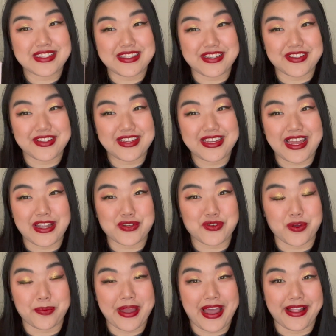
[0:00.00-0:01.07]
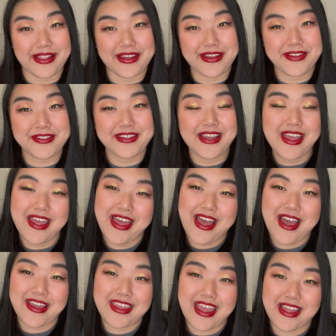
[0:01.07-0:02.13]
Nearly Natural palette
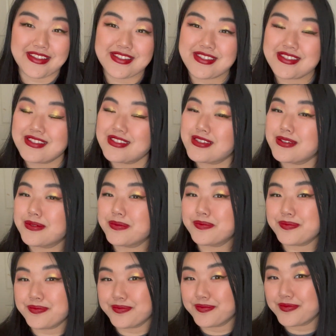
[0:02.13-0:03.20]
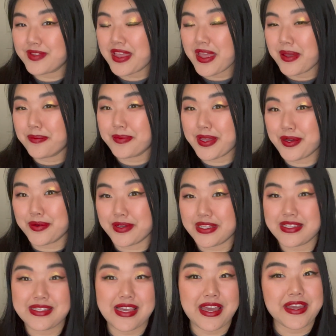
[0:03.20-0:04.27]
against my Oden's
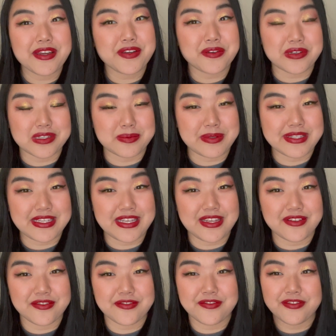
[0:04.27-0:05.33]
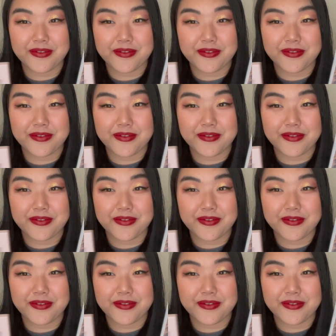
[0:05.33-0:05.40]
Eye Christmas Eve.